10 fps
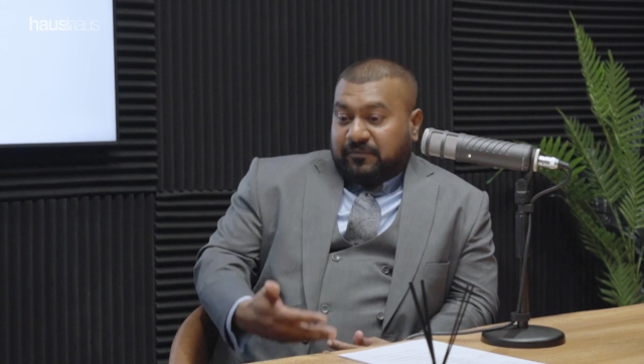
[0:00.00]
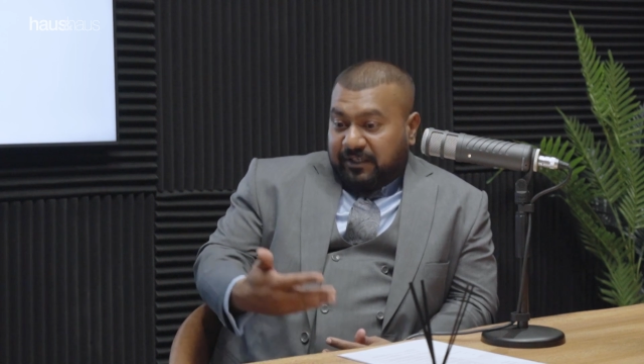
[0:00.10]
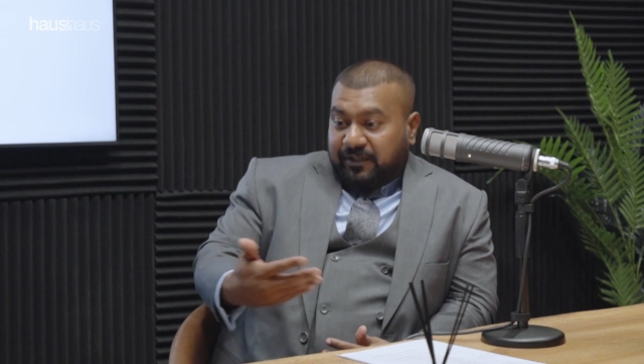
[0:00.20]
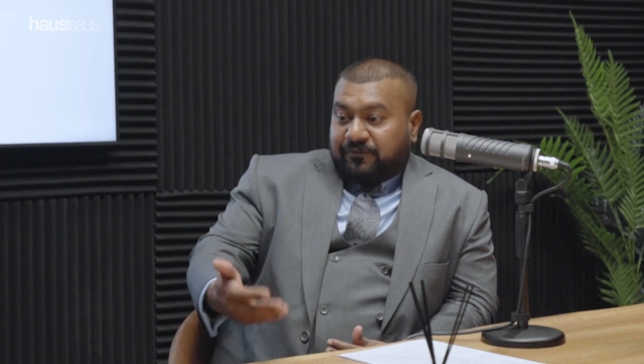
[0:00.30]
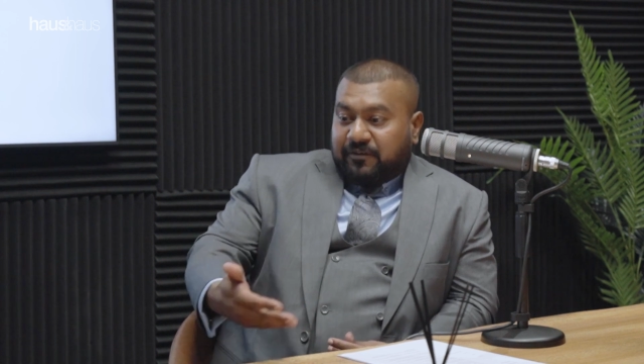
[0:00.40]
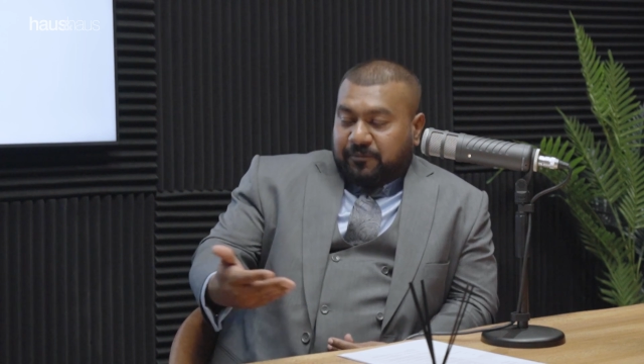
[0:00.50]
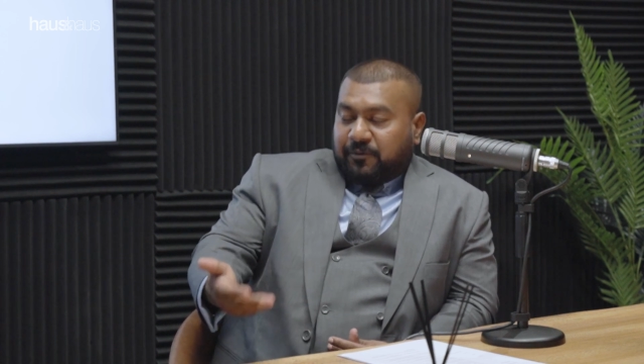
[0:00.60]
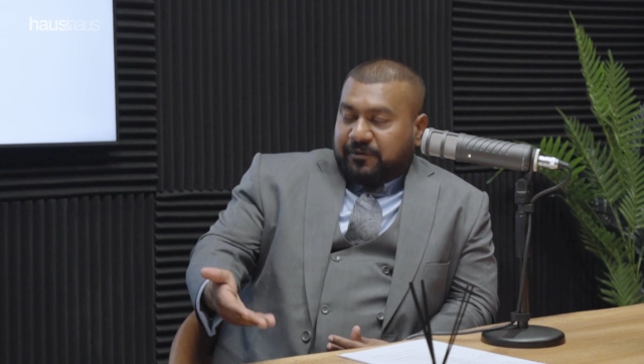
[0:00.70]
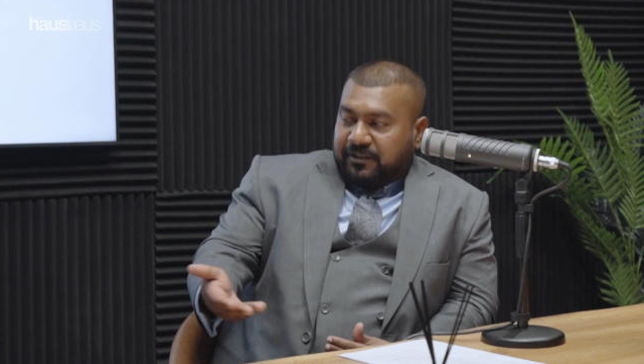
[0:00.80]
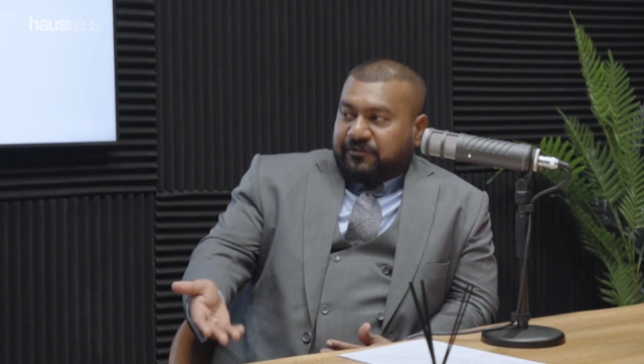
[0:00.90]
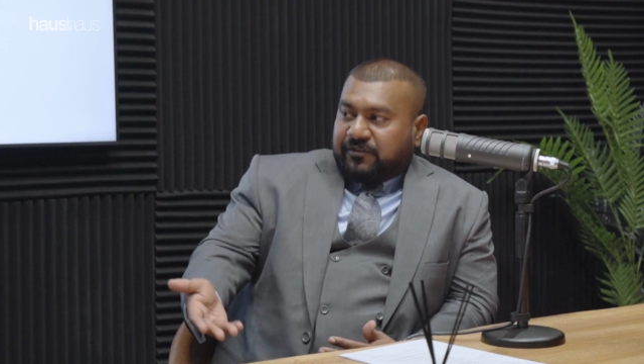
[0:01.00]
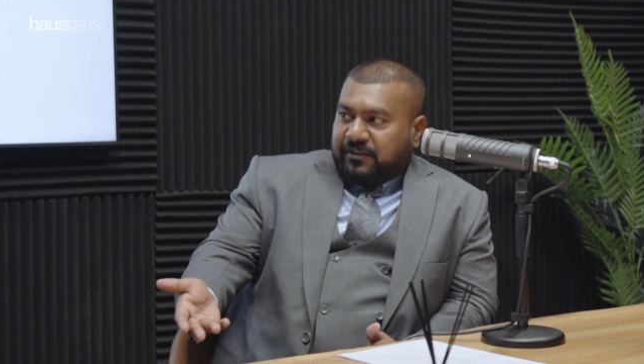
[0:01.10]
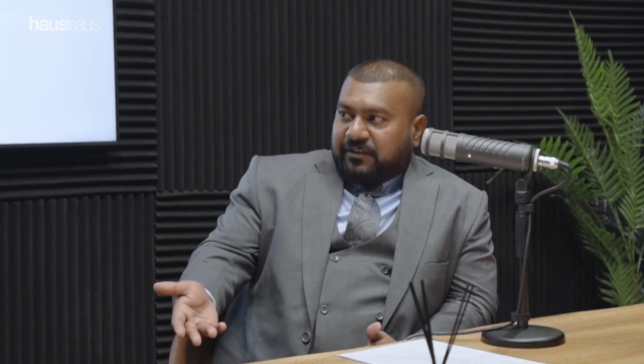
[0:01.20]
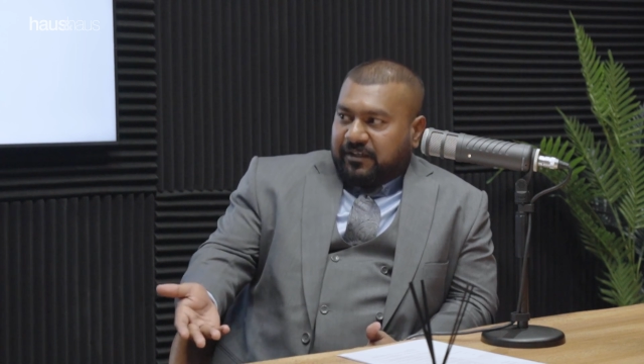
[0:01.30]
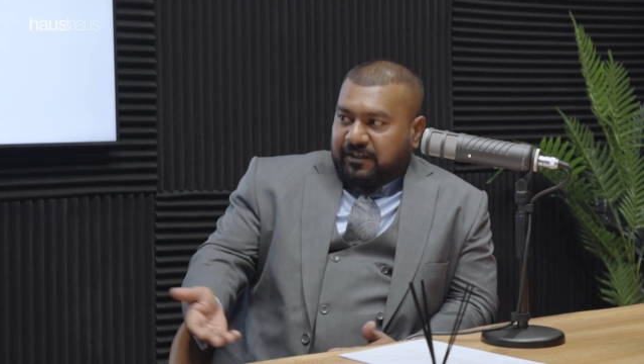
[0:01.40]
if the property is
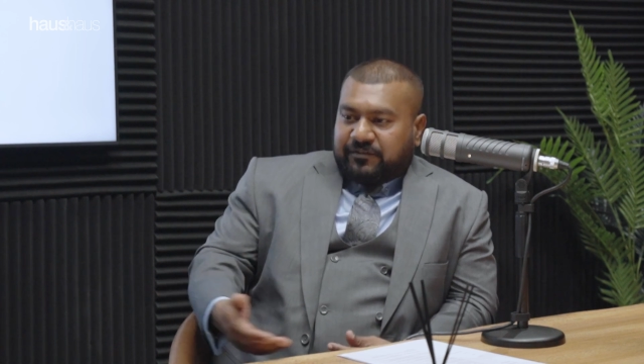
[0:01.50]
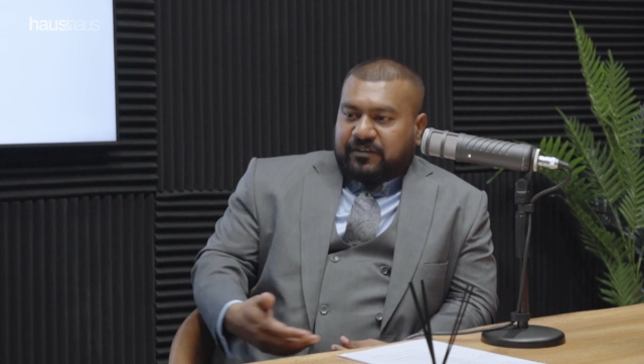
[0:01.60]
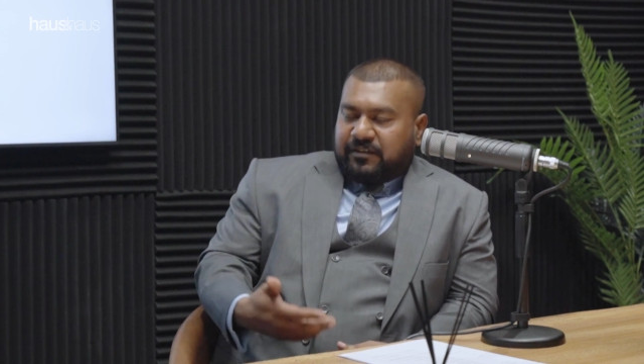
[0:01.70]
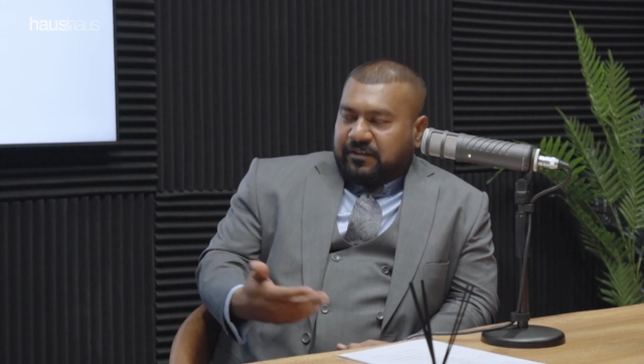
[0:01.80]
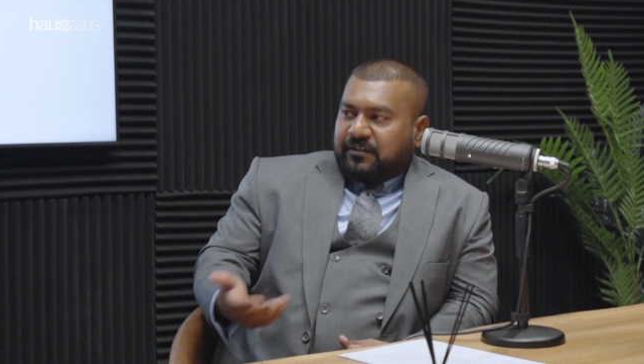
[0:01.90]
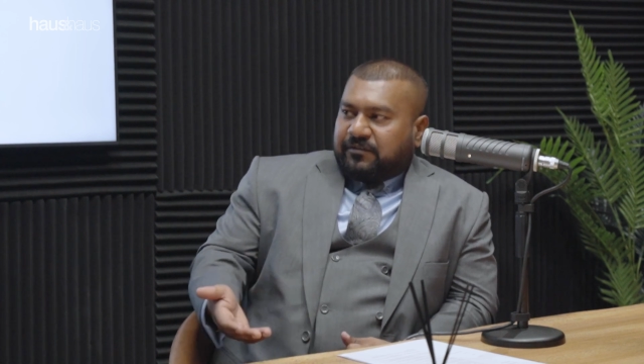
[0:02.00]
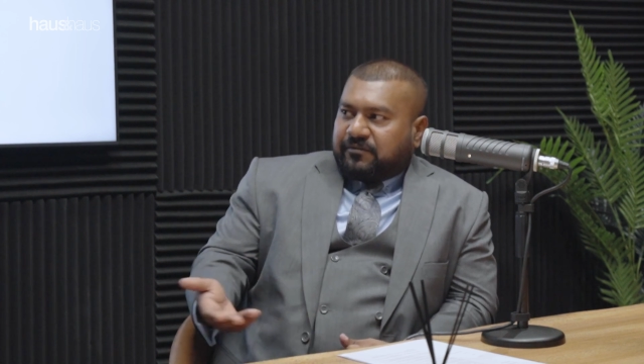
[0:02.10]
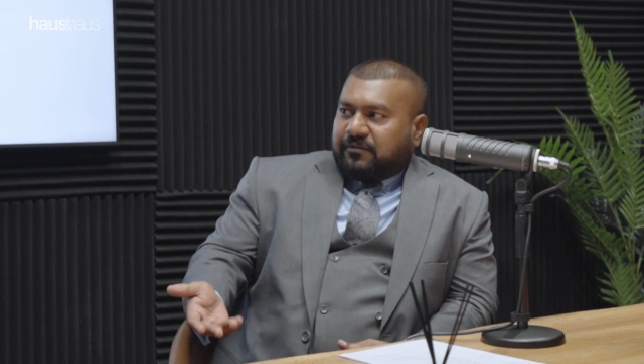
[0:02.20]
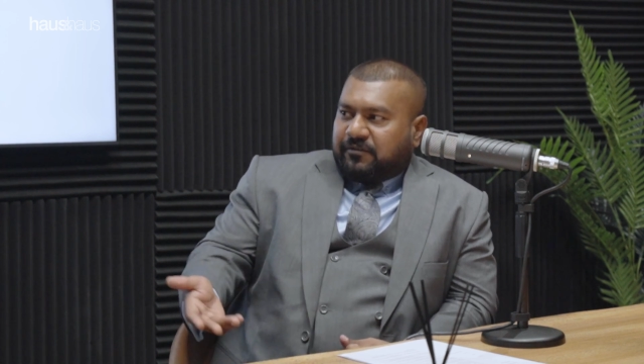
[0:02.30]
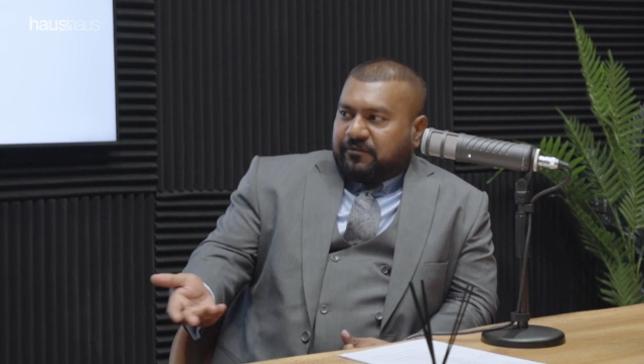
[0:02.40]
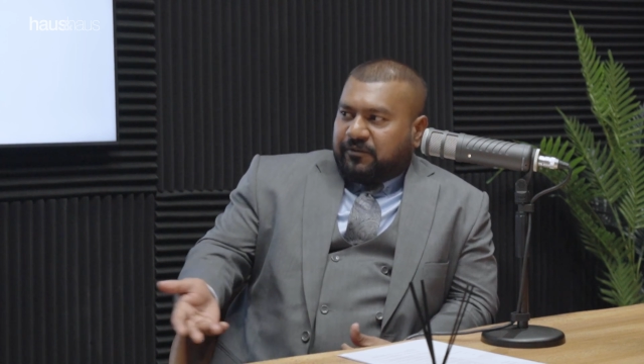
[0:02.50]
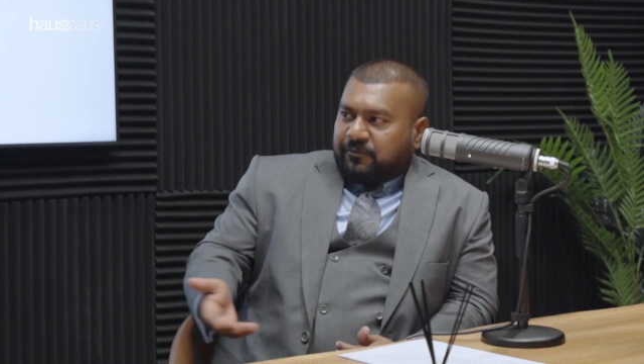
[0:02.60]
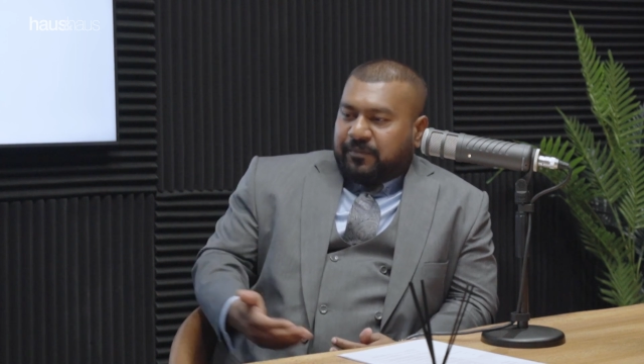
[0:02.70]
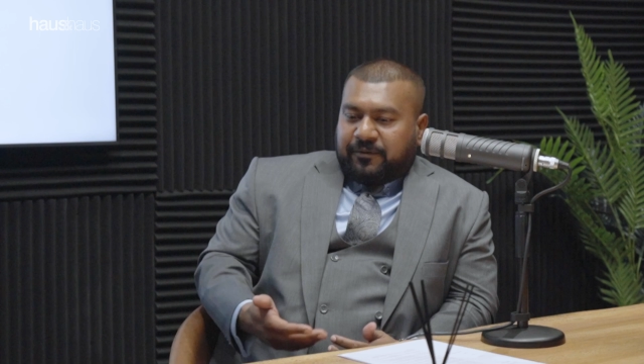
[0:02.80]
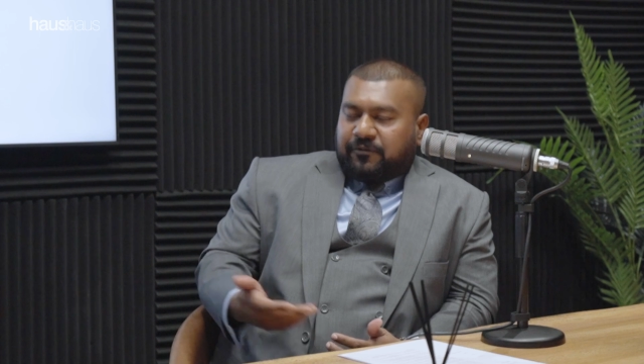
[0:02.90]
really nice and it is, you know, you
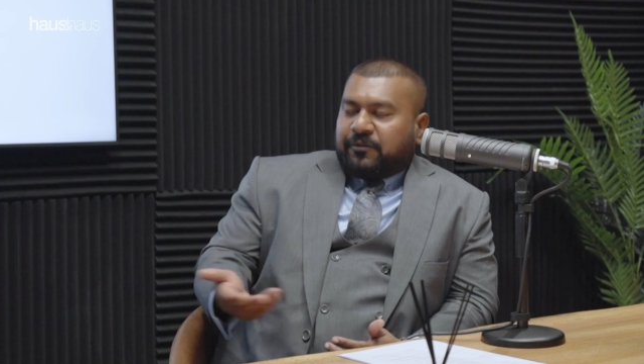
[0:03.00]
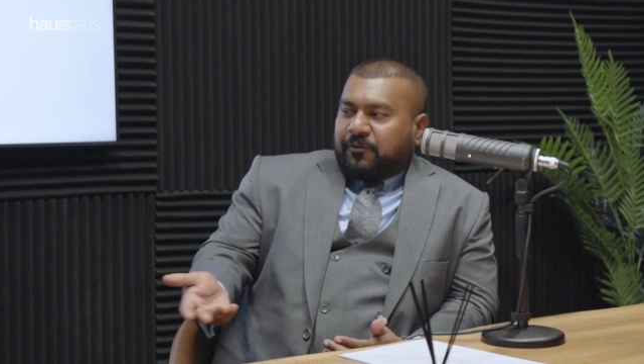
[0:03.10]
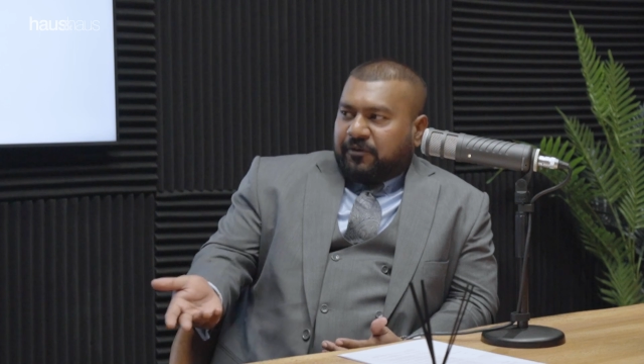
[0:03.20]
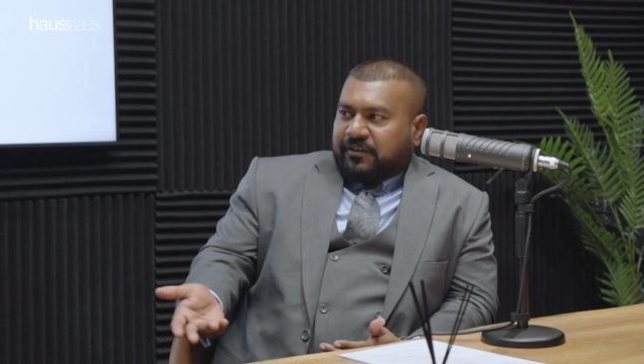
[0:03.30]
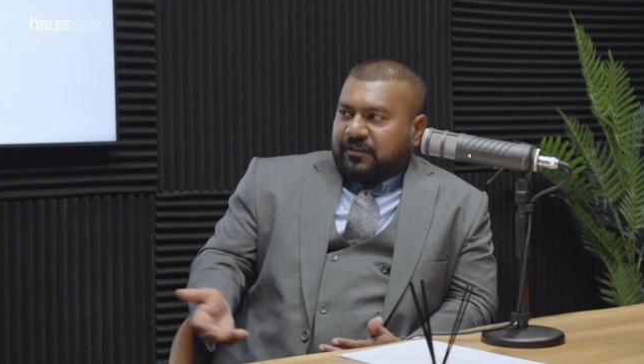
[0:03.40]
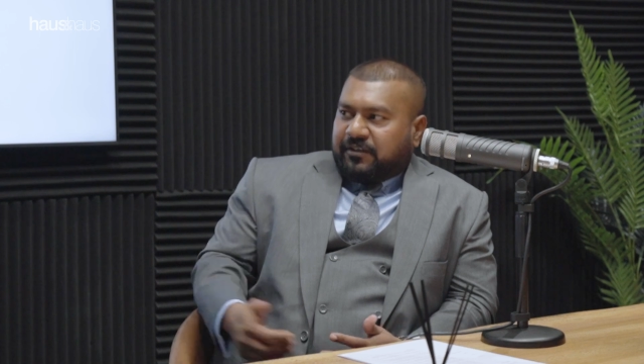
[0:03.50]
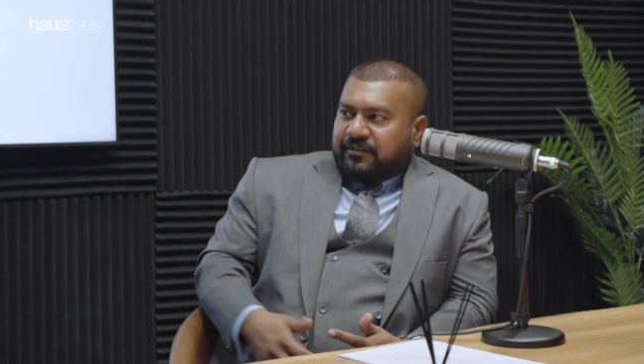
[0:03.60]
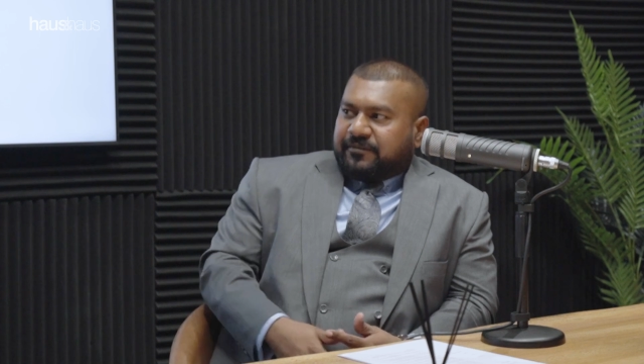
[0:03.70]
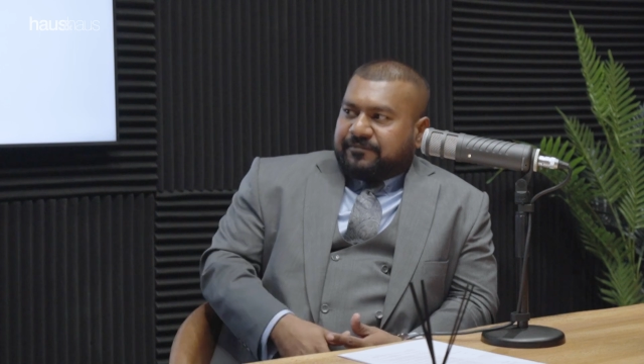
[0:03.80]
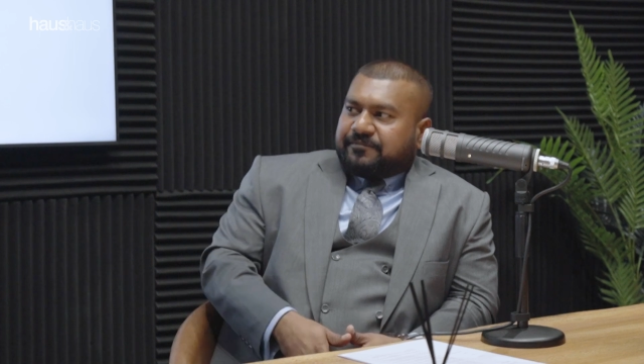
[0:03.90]
pay for the product in it.